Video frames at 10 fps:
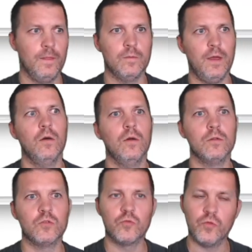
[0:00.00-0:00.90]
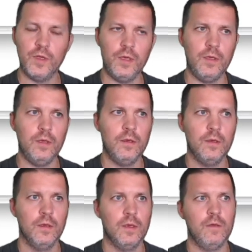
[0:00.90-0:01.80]
Now all three
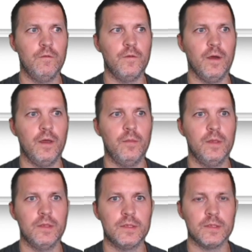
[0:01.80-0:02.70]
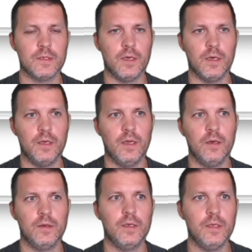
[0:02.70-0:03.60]
environments are
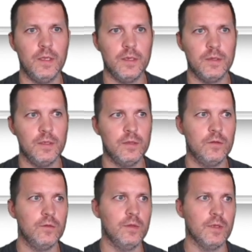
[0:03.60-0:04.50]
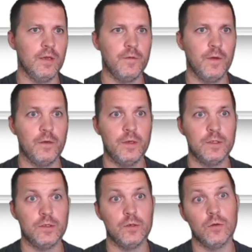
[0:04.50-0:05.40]
now connected to the NiFi
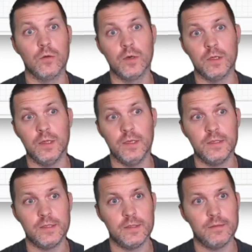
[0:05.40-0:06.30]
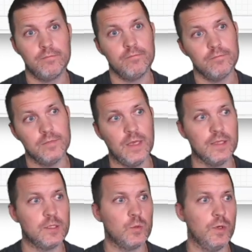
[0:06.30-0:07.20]
registry, or at least
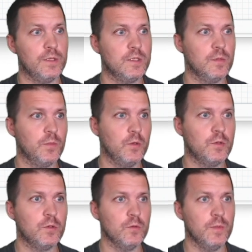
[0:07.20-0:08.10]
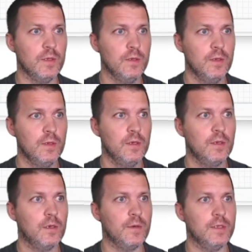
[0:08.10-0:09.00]
that's what's supposed to be.
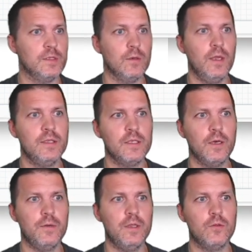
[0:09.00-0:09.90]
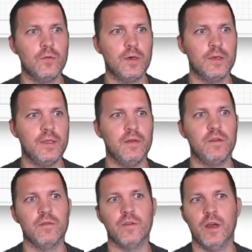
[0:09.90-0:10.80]
All right, so let's go into our dev
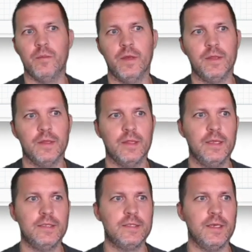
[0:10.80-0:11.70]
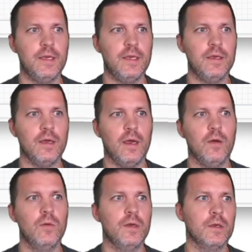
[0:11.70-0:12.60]
environment and let's say
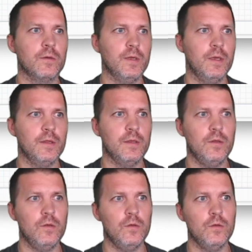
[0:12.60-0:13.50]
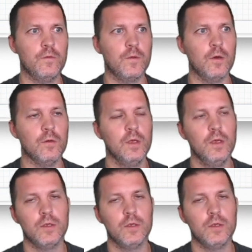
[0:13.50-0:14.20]
I want to create a new flow.